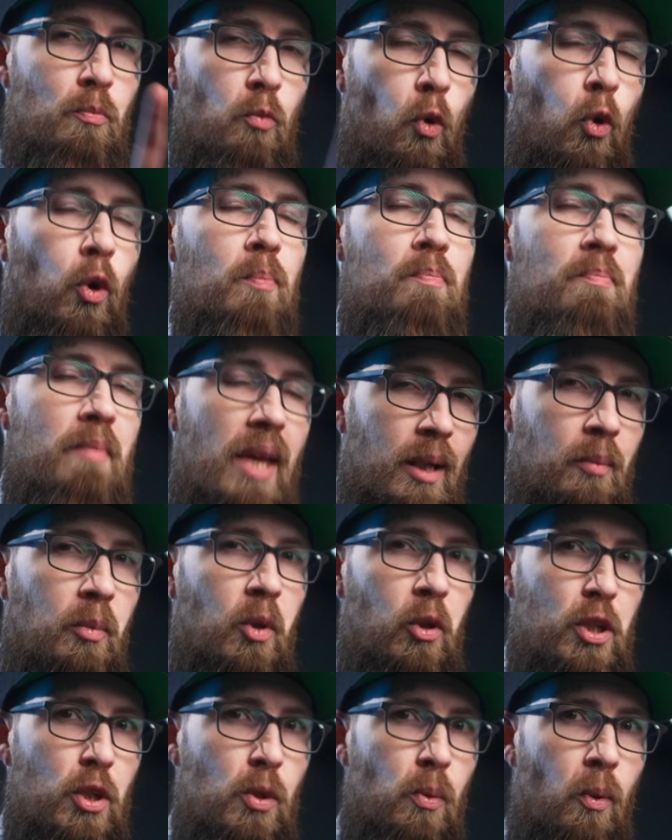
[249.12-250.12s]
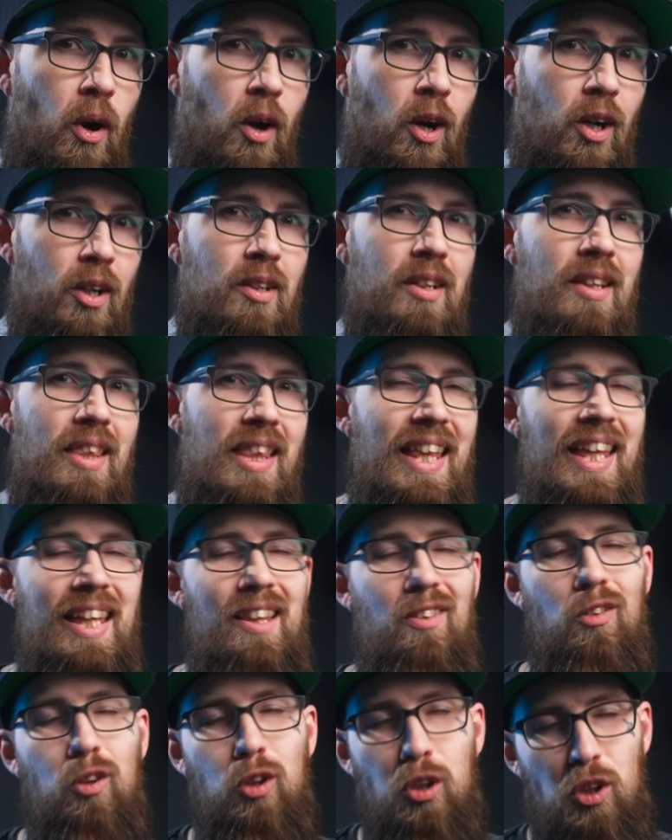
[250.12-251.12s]
more minimal you are,
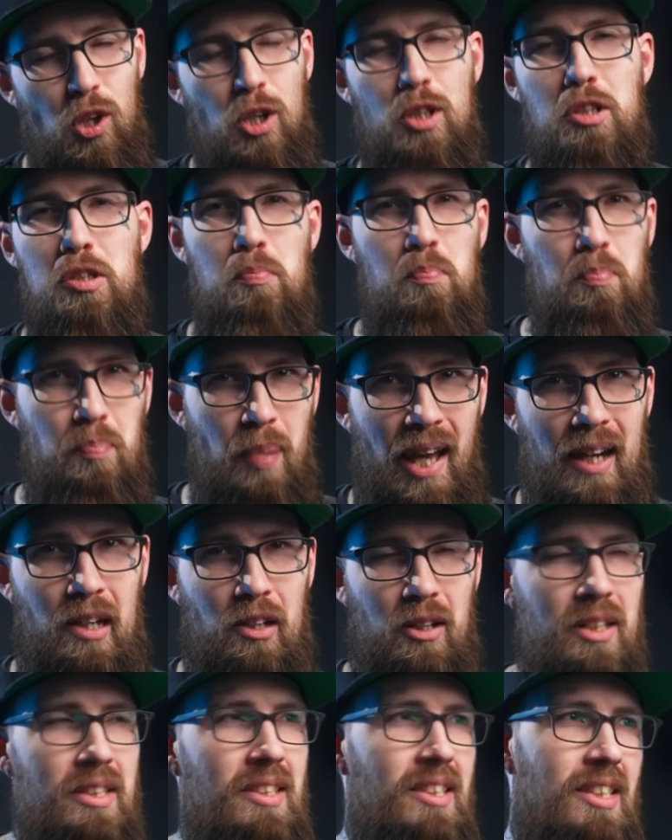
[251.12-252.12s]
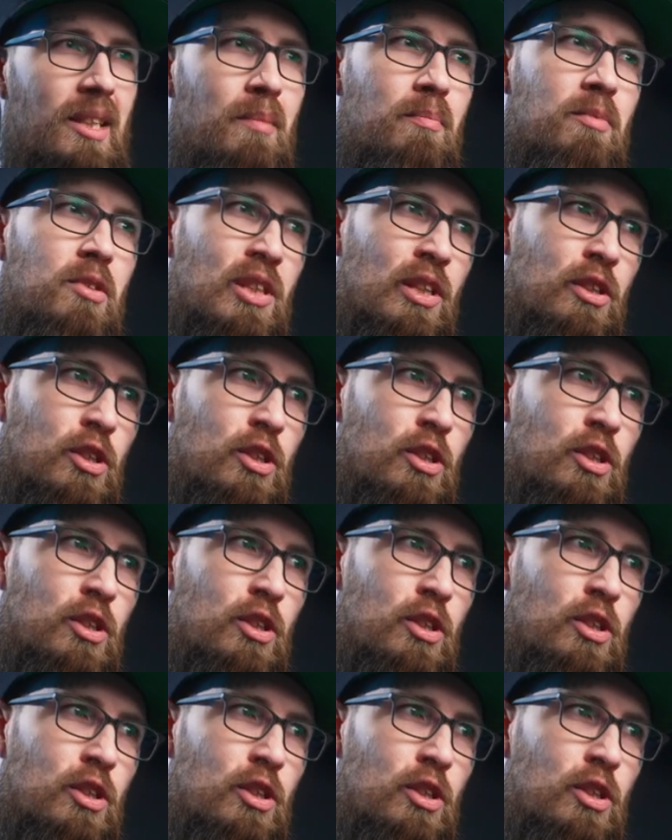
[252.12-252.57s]
it looks better. It seems the